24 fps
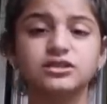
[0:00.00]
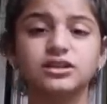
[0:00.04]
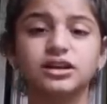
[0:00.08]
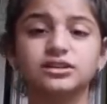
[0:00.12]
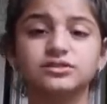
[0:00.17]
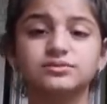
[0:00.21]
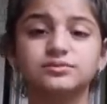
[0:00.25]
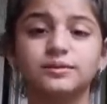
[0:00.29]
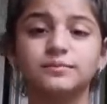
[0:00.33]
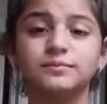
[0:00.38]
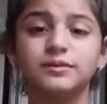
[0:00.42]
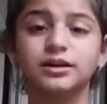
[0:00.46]

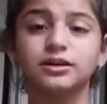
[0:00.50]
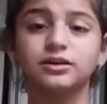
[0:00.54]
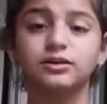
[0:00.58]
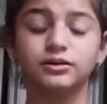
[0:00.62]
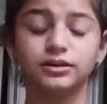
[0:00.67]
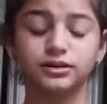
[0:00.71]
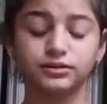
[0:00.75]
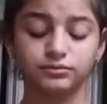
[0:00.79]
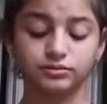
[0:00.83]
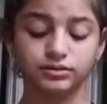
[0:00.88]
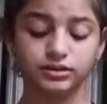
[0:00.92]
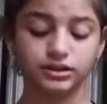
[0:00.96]
that's why I'm not
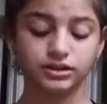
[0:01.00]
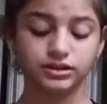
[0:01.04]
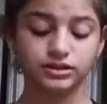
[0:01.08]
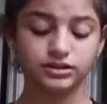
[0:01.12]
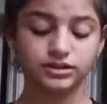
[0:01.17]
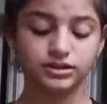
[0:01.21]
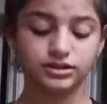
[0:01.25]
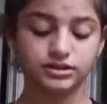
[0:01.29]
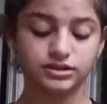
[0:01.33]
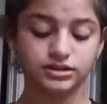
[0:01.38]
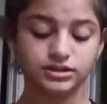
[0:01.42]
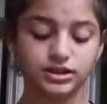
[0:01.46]
going
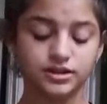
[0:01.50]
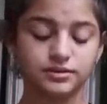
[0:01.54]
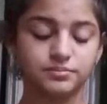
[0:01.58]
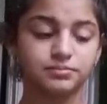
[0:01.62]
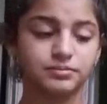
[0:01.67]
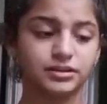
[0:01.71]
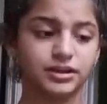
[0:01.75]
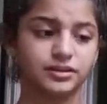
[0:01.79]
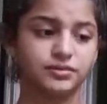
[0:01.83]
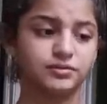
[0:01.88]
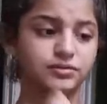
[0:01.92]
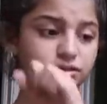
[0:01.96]
really in
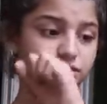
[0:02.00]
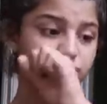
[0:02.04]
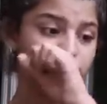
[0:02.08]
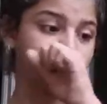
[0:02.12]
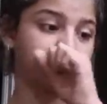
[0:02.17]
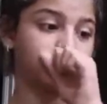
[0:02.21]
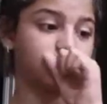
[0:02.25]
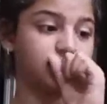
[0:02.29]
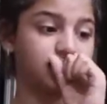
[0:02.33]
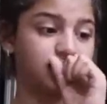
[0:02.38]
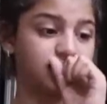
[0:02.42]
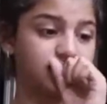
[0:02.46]
depth like with the
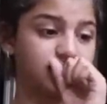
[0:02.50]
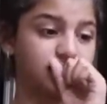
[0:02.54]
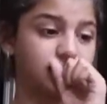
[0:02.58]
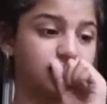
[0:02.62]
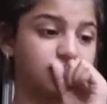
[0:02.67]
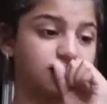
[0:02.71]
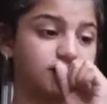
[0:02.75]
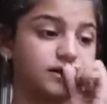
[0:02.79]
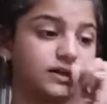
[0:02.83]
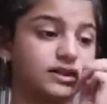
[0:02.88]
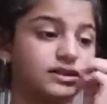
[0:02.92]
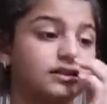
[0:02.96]

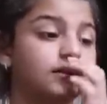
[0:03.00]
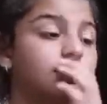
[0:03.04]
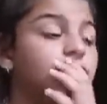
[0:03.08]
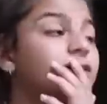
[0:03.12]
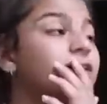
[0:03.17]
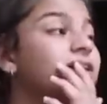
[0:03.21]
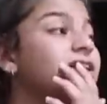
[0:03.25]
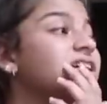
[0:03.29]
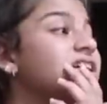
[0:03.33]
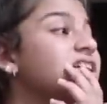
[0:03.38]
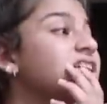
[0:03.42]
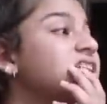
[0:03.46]
cleaning right
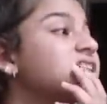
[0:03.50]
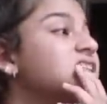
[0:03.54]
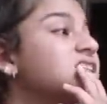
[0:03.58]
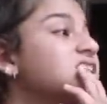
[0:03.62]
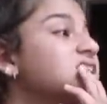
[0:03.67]
now,